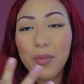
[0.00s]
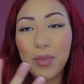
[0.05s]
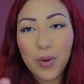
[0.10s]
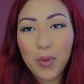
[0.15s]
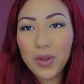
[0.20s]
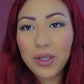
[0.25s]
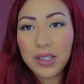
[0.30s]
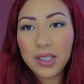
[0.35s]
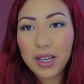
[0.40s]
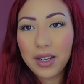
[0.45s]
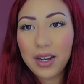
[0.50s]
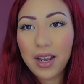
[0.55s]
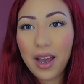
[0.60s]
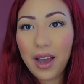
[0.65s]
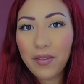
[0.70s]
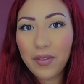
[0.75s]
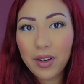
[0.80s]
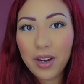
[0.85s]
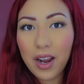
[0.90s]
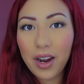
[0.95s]
But once again, I
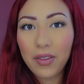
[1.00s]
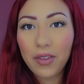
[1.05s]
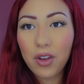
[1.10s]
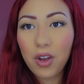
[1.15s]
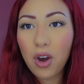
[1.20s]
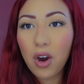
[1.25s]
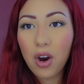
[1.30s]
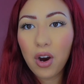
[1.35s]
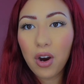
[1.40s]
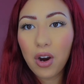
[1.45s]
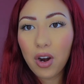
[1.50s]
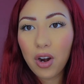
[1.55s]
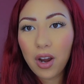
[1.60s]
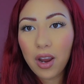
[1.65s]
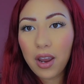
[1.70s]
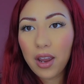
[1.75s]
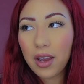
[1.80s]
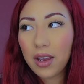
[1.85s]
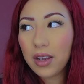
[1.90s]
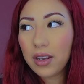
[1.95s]
haven't had the
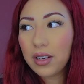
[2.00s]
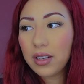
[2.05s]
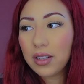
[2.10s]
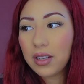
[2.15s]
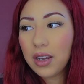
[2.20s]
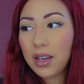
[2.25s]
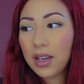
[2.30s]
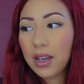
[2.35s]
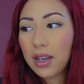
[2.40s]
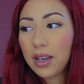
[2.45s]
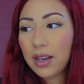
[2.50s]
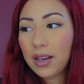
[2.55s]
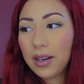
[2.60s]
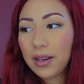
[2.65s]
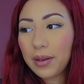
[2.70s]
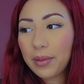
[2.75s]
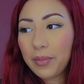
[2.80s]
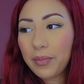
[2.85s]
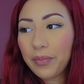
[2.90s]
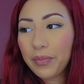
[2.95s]
car, and
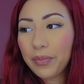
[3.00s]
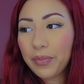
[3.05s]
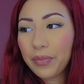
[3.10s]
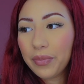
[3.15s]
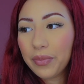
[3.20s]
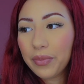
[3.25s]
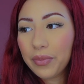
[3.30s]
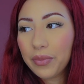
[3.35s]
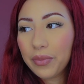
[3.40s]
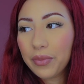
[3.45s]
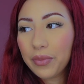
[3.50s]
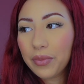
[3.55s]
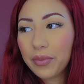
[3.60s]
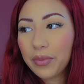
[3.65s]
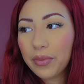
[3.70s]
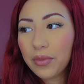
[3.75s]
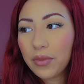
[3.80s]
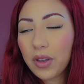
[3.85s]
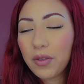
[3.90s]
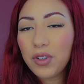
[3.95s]
I've
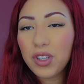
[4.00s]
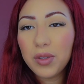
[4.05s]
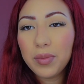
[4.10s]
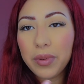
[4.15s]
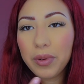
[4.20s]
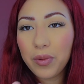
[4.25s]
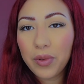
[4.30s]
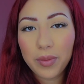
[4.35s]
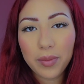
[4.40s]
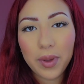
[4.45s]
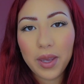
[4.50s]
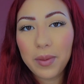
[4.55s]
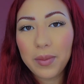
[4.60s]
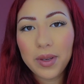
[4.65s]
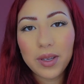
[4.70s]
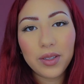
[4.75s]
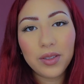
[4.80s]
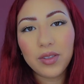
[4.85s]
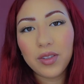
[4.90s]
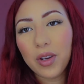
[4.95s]
just been with
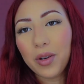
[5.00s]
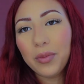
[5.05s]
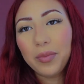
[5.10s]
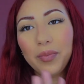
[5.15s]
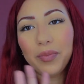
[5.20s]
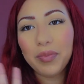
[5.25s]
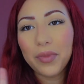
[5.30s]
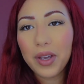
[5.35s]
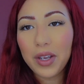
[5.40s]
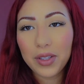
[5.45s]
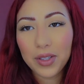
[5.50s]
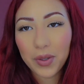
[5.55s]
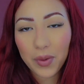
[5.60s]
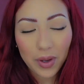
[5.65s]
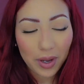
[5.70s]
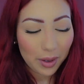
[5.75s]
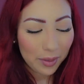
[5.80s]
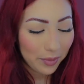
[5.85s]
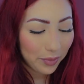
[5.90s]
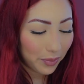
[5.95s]
baby, so it's
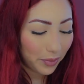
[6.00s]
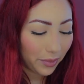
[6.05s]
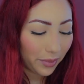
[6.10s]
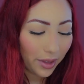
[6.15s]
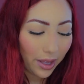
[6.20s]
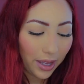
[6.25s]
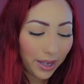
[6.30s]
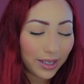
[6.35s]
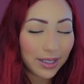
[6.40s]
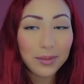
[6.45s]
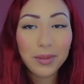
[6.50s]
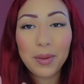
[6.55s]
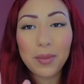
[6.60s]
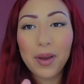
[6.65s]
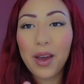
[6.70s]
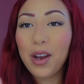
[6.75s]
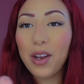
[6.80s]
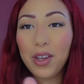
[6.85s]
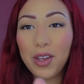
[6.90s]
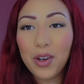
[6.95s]
okay. I guess my
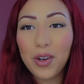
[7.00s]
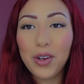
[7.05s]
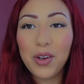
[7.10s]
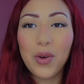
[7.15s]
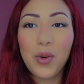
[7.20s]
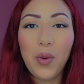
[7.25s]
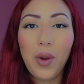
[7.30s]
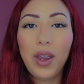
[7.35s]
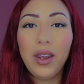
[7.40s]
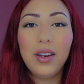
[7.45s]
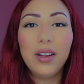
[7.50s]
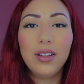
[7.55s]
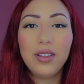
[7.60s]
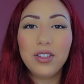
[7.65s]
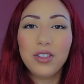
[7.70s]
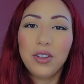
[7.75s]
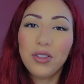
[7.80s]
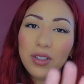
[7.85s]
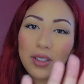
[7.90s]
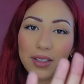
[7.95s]
pedicure can wait
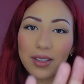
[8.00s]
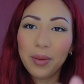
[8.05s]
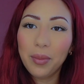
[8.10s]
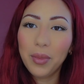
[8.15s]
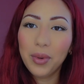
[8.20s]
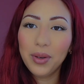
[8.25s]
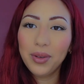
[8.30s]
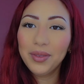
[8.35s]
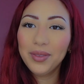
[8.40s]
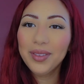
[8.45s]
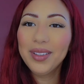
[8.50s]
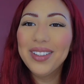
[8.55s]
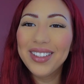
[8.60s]
until December.